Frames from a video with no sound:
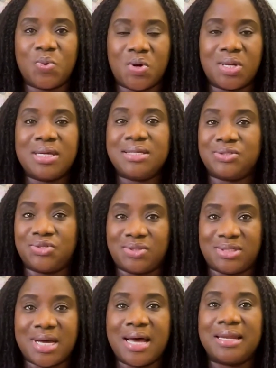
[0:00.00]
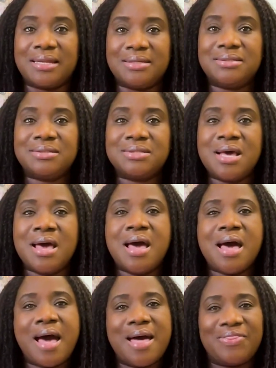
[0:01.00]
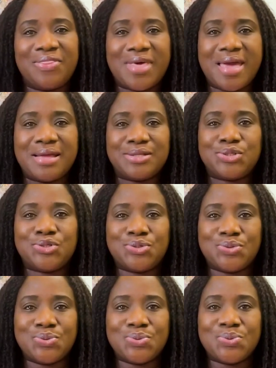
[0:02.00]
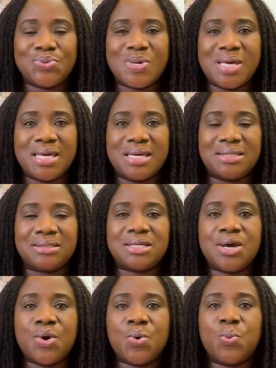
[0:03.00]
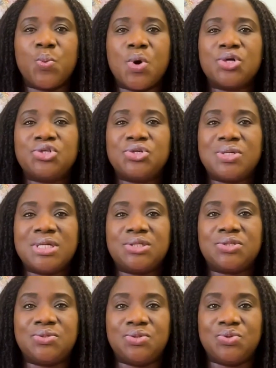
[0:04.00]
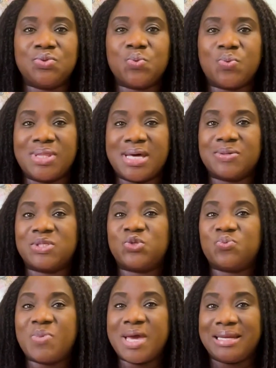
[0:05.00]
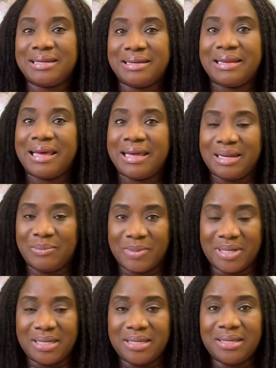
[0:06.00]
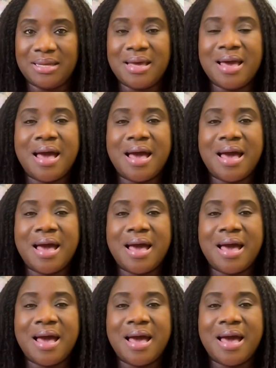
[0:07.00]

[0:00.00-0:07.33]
One is your talent, and then two is, what do you need to do without spending any money?